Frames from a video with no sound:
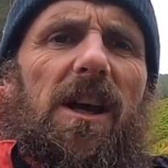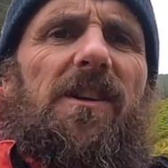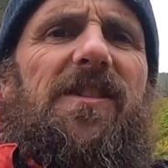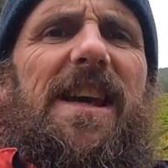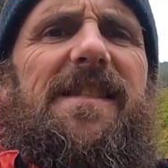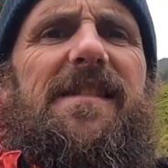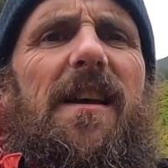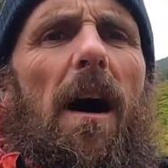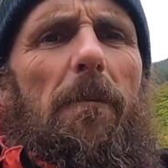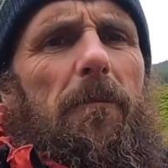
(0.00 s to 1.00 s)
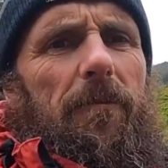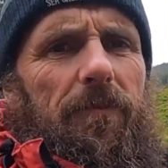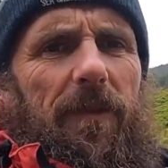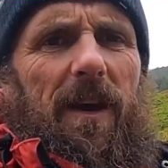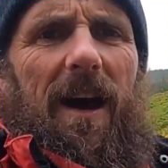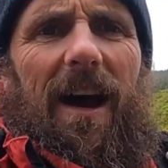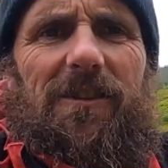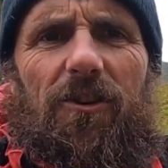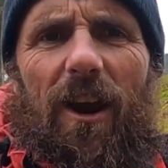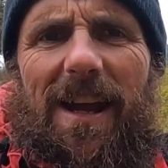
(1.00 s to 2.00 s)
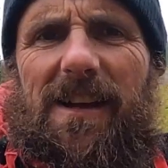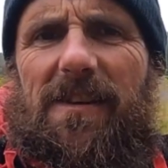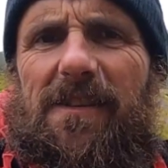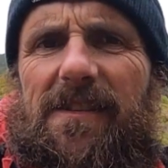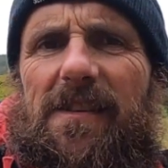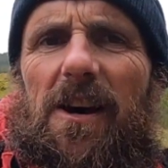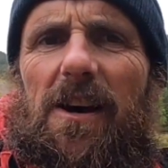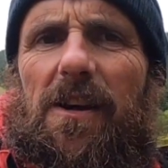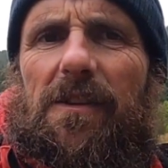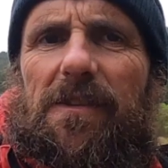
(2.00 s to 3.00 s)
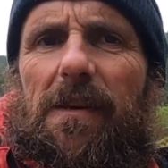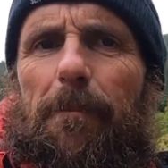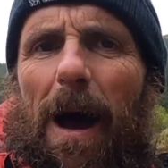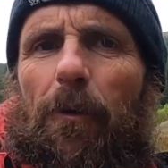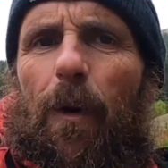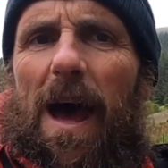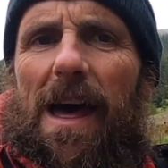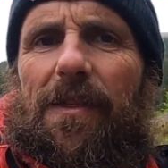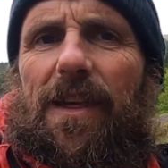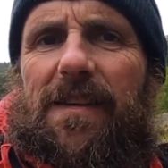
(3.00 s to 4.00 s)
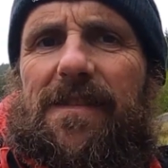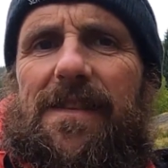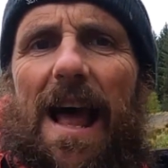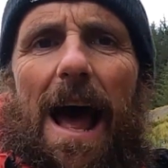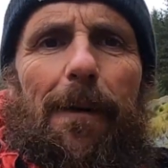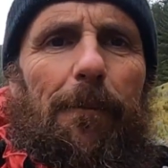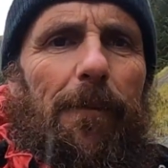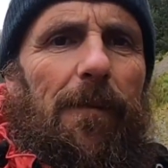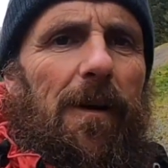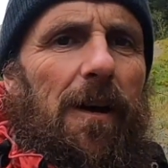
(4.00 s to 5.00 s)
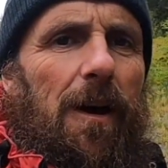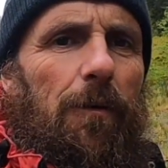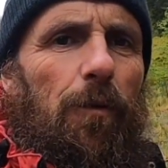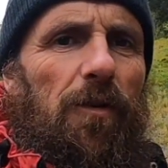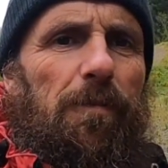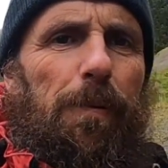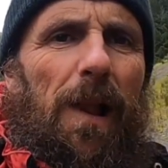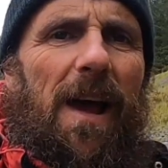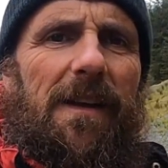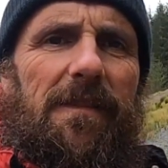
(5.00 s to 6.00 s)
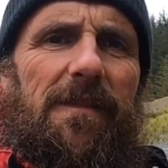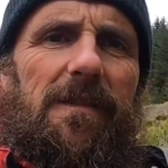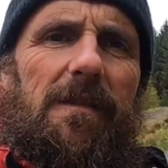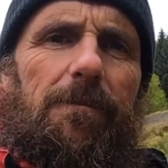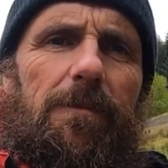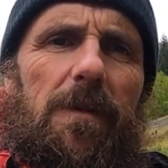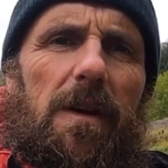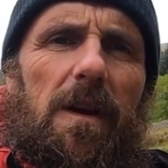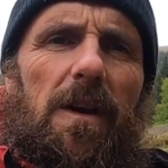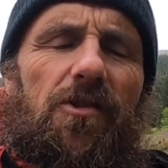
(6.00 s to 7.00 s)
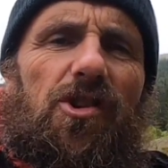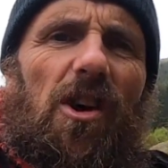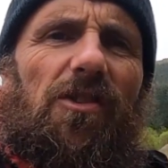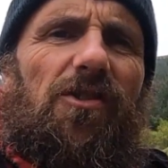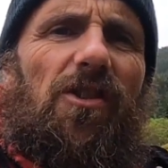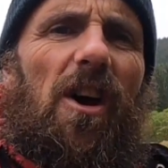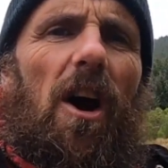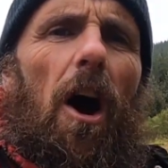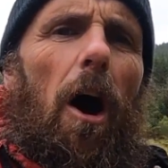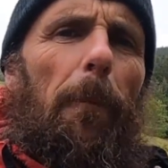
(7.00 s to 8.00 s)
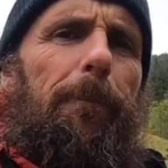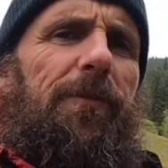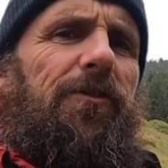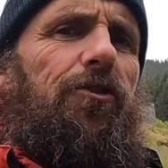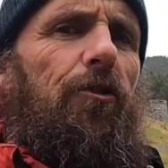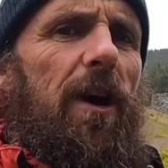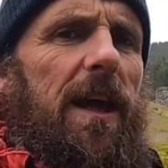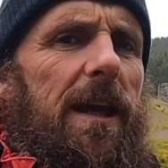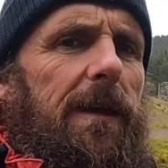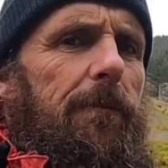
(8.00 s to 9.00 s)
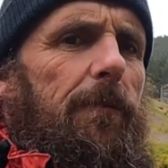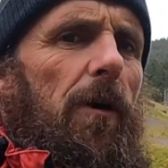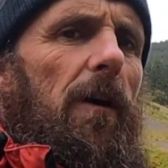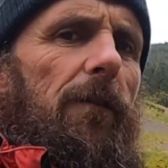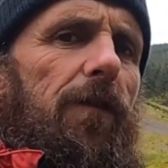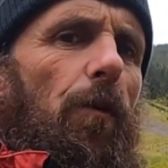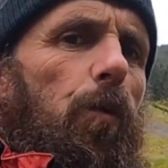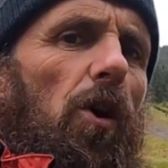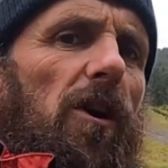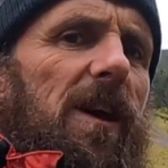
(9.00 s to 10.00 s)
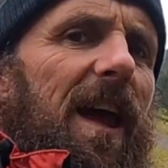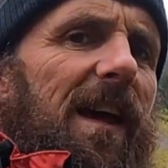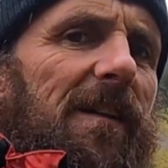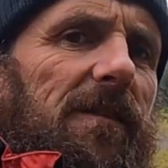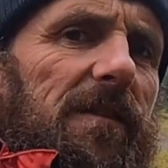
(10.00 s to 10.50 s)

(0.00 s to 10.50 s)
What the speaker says: You see, some had great concerns about where this dam was placed, just upstream of the workings.